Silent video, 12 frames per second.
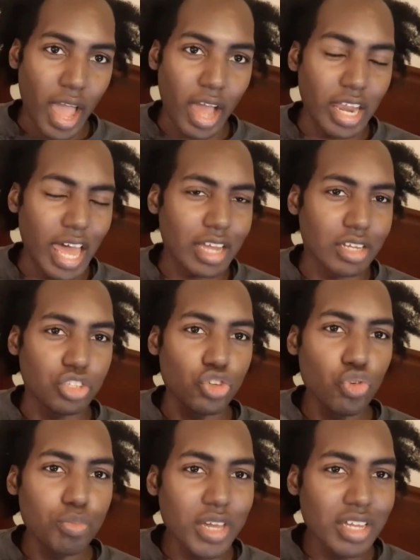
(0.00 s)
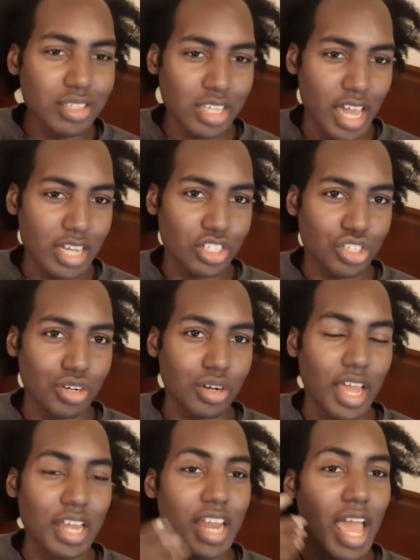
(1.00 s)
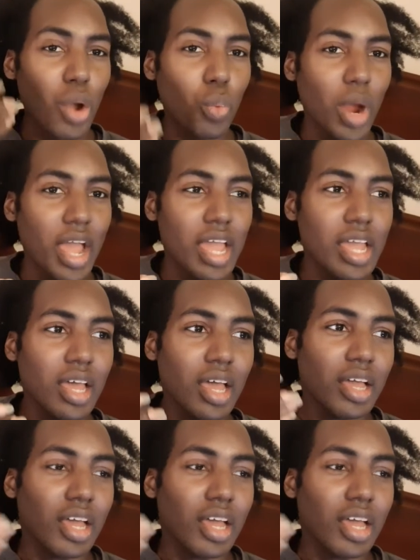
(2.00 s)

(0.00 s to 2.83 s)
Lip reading: like a 2B texture, and that way